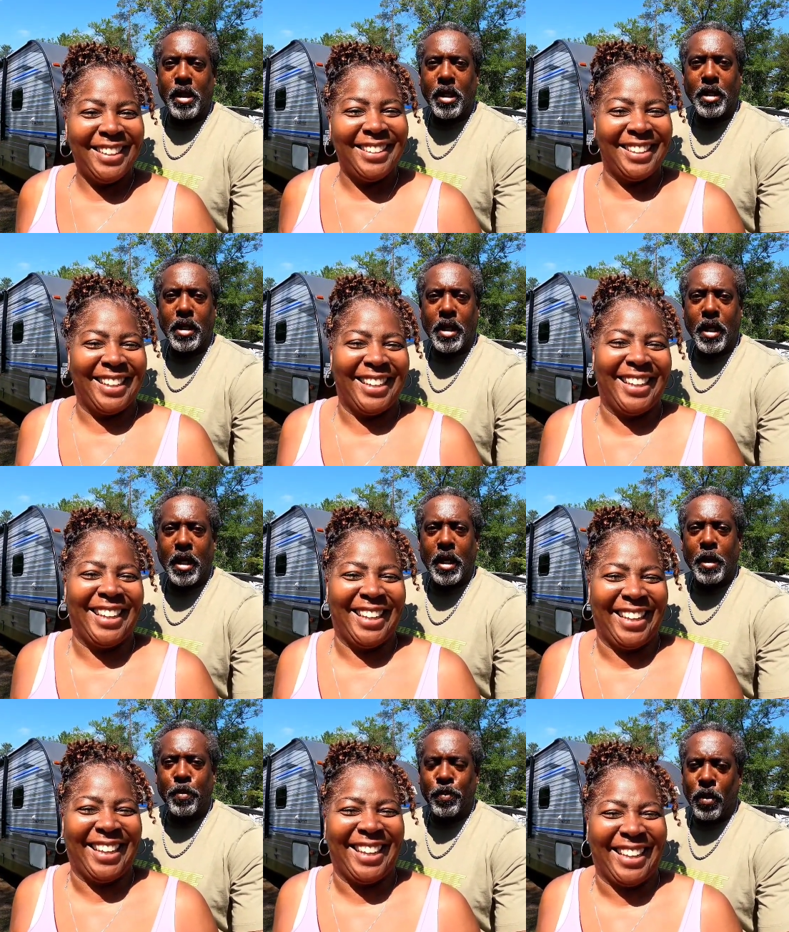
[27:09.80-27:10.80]

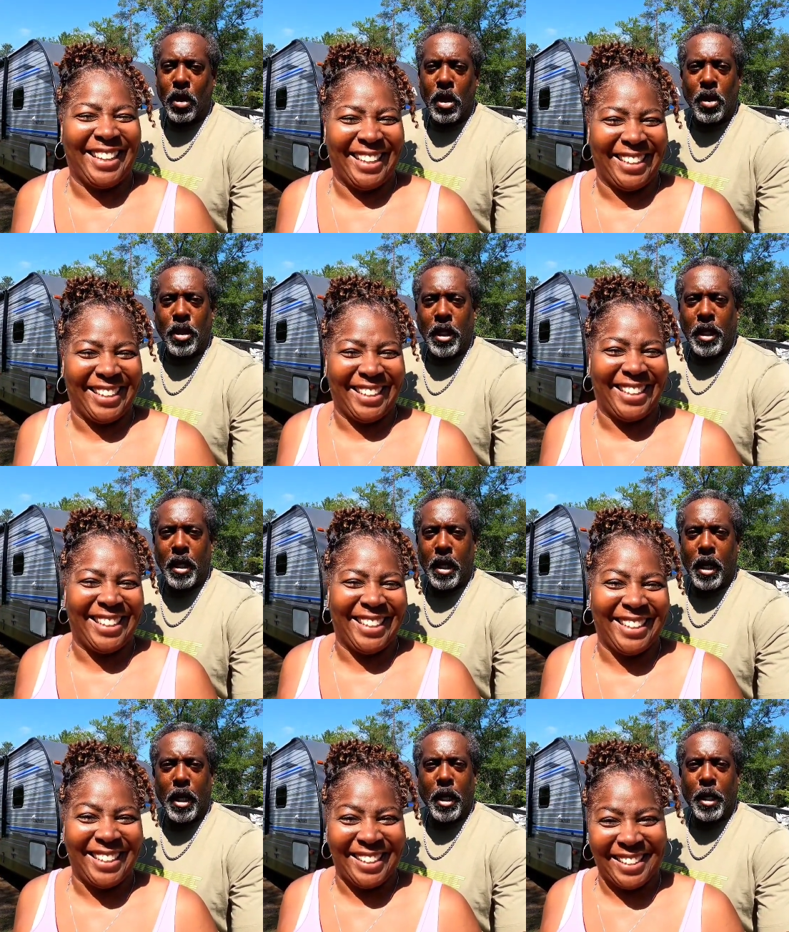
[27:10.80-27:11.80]
Speaker 1: uh, the,
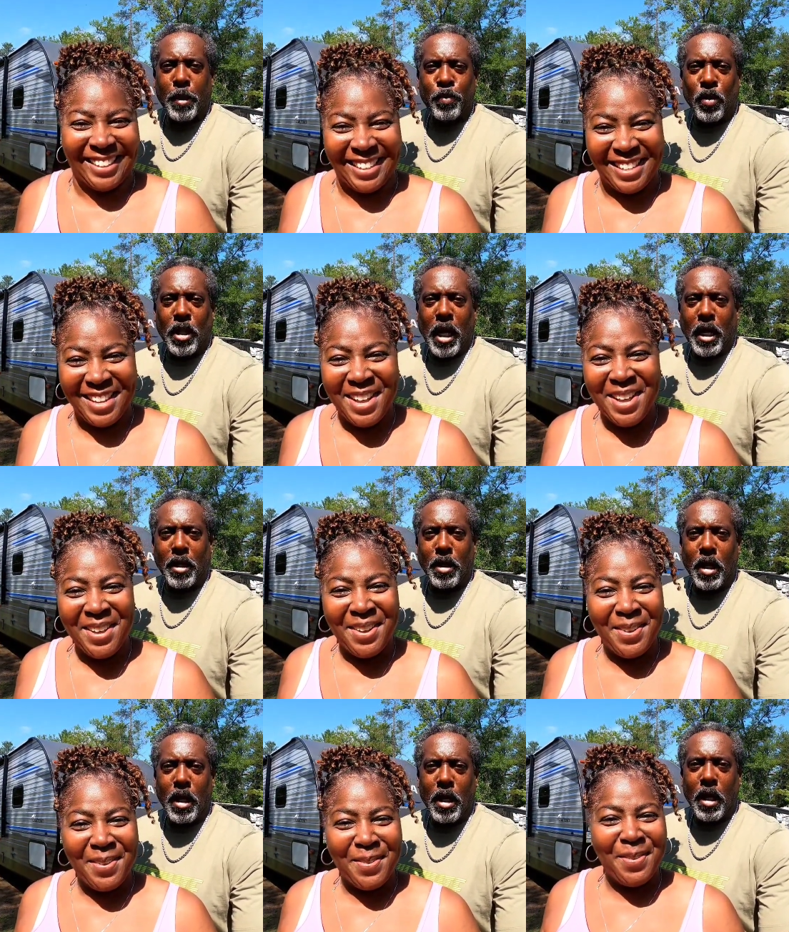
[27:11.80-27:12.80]
uh, like,
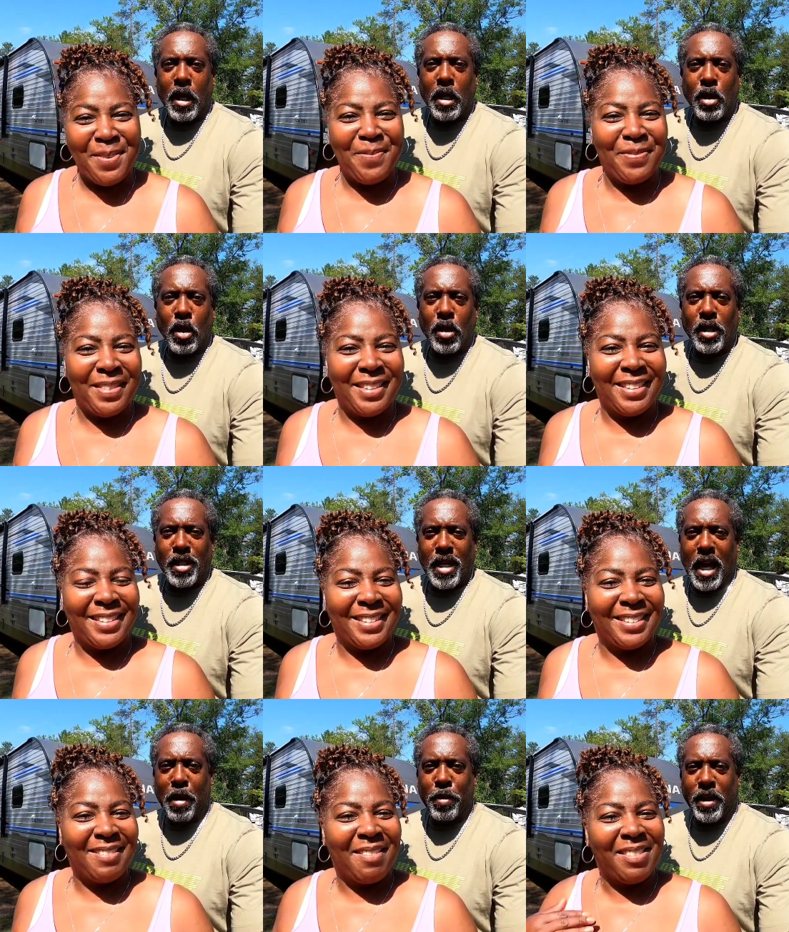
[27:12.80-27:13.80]
you know, the
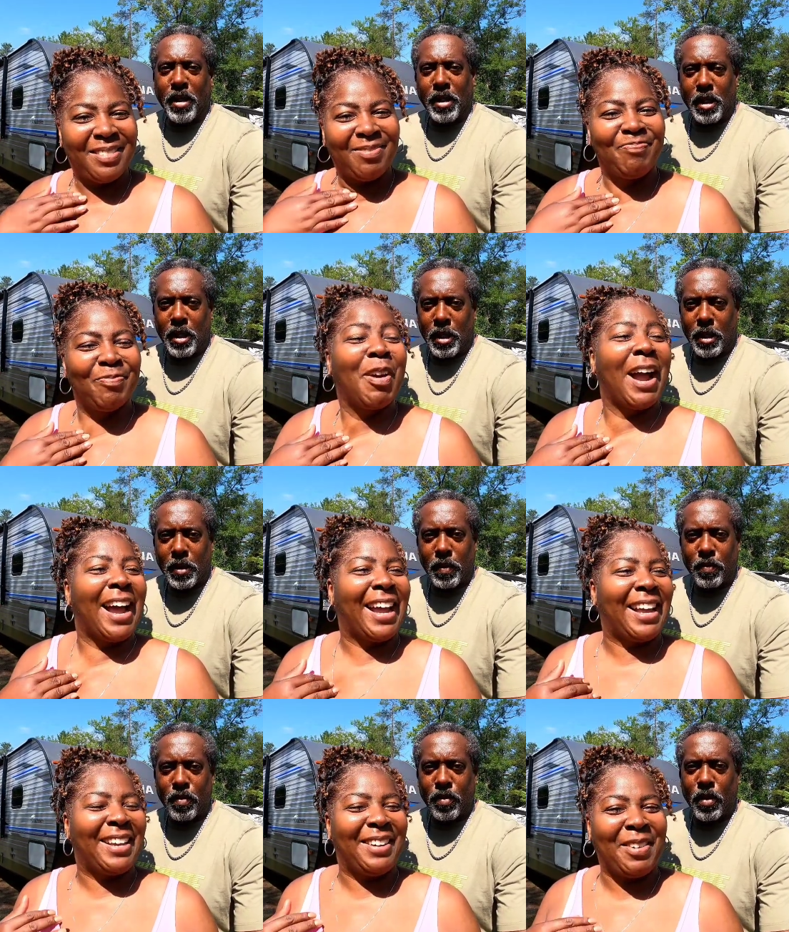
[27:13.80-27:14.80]
zombies.
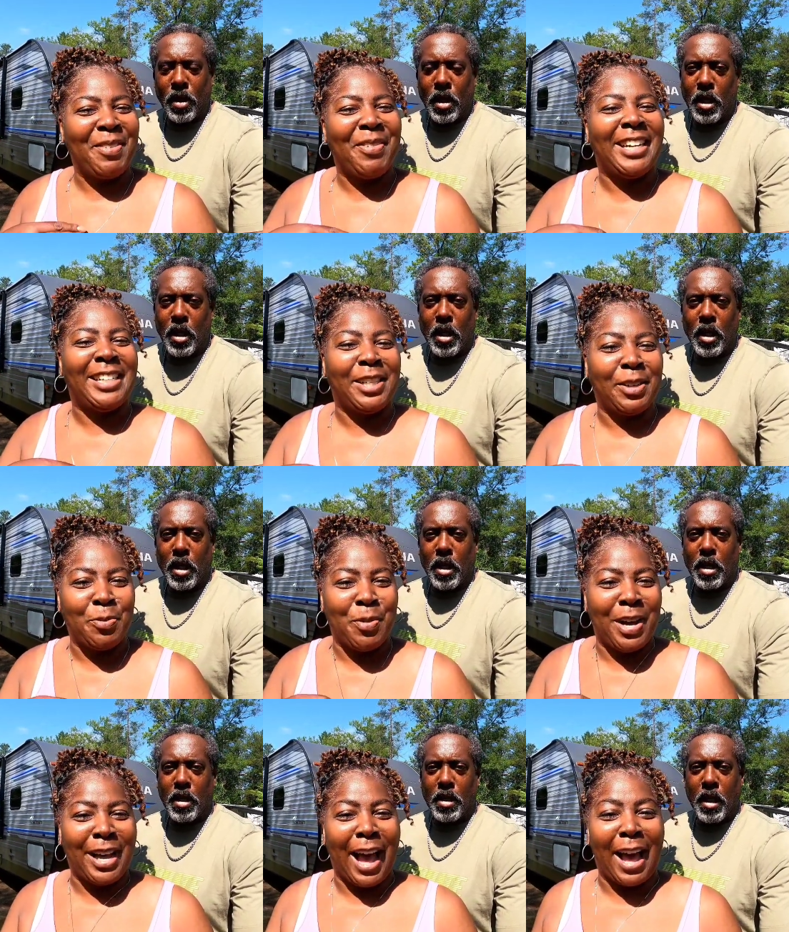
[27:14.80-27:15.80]
Speaker 2: Right. We ran into the
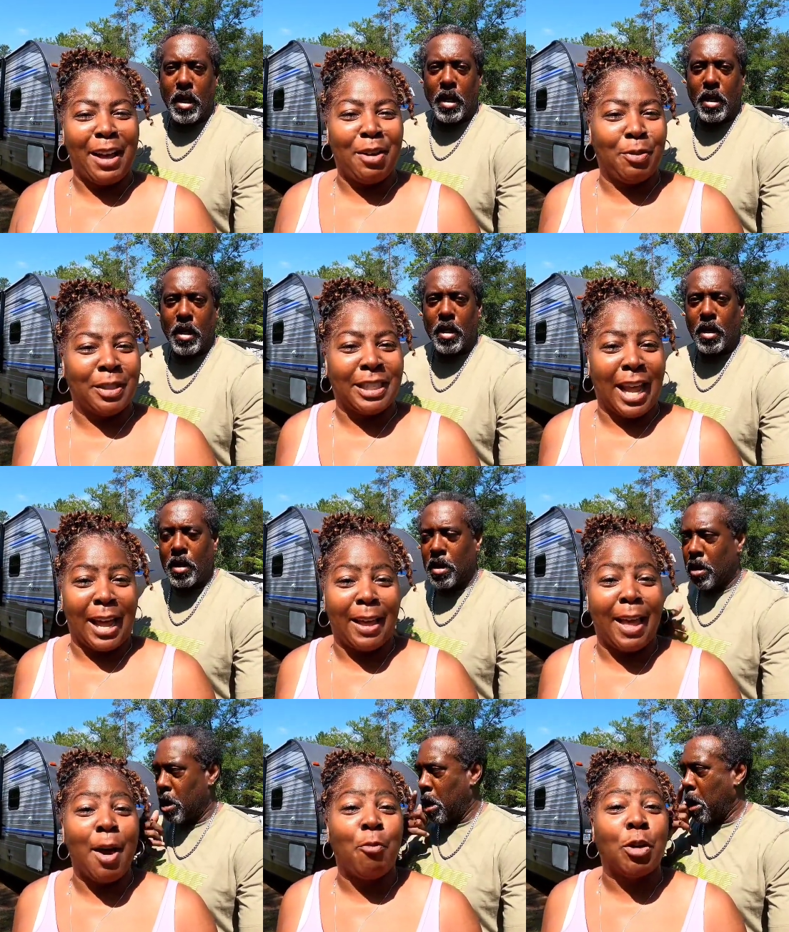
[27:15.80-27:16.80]
one guy yeah. who was
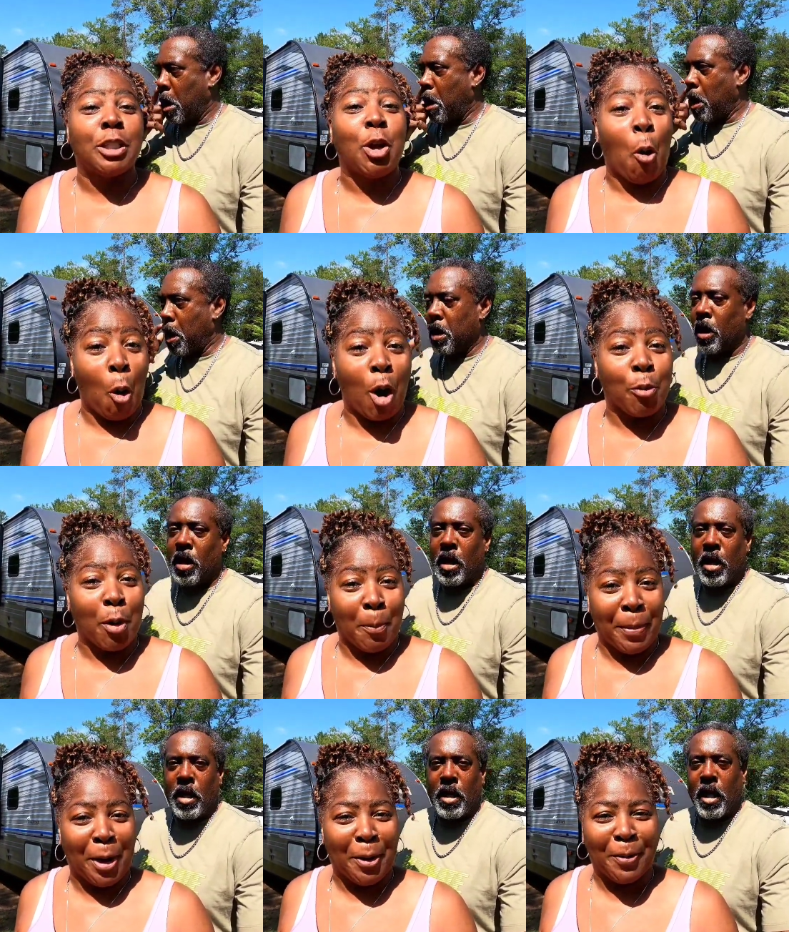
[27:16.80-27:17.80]
like, it was
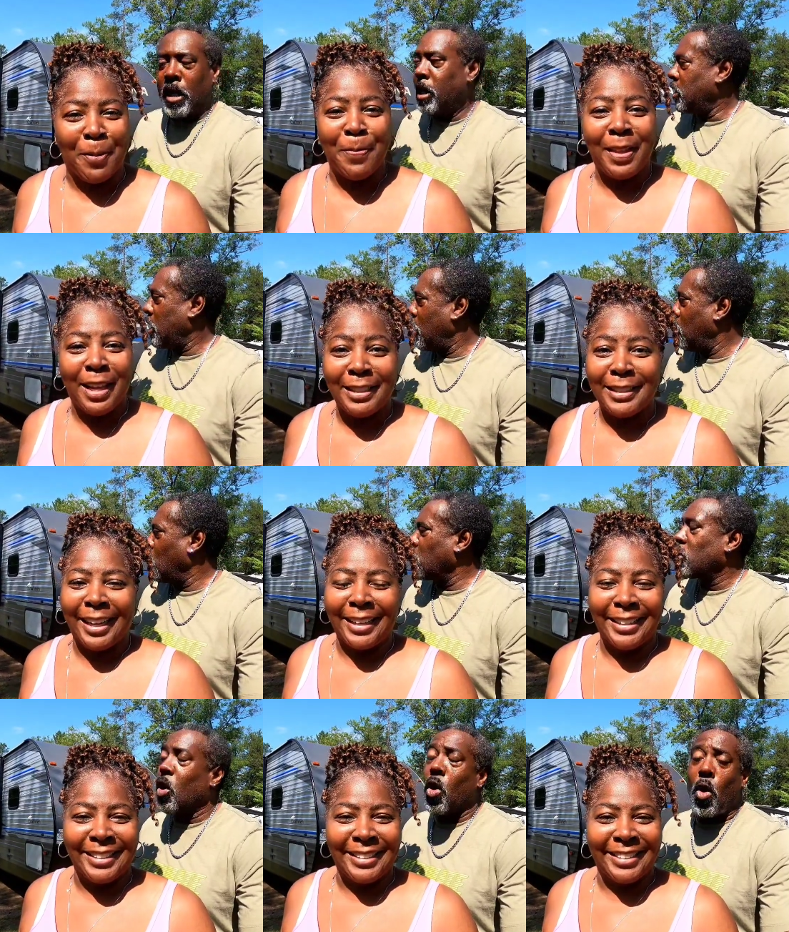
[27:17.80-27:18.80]
horrible.
Speaker 1: Yeah, he said, I was, was
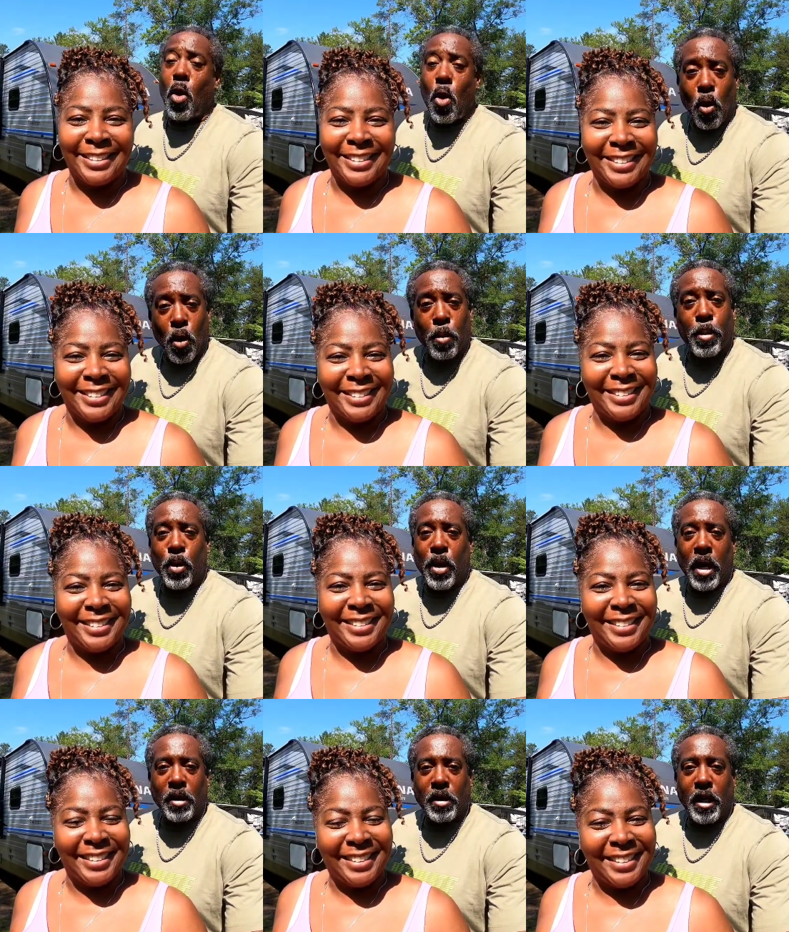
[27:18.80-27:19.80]
like,
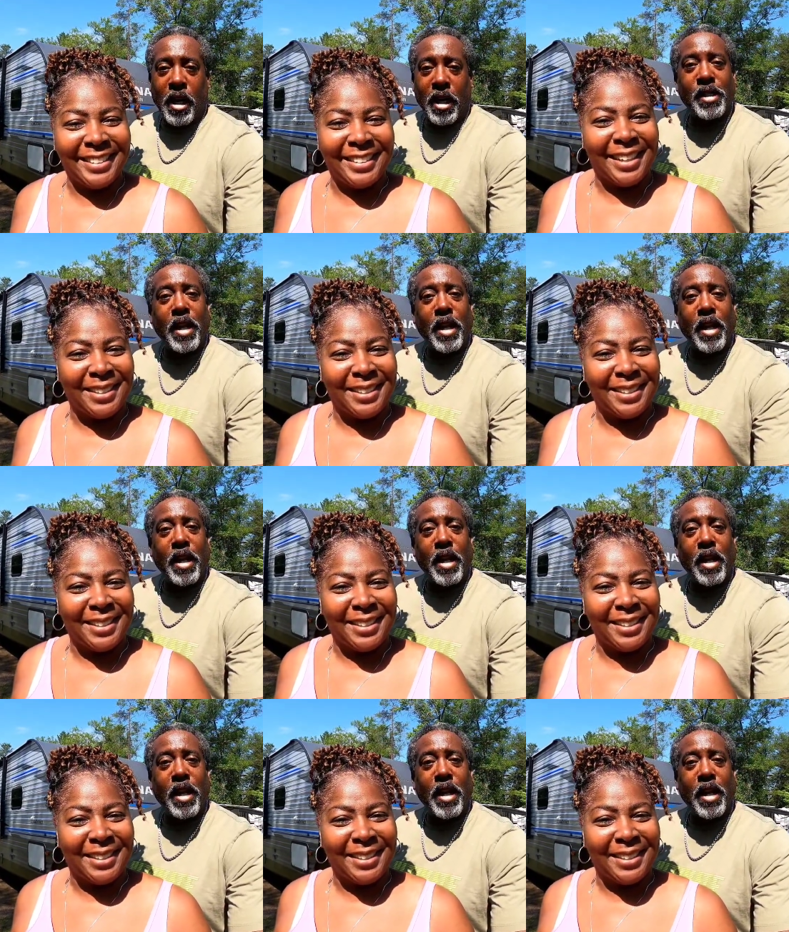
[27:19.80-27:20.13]
horrible out there. I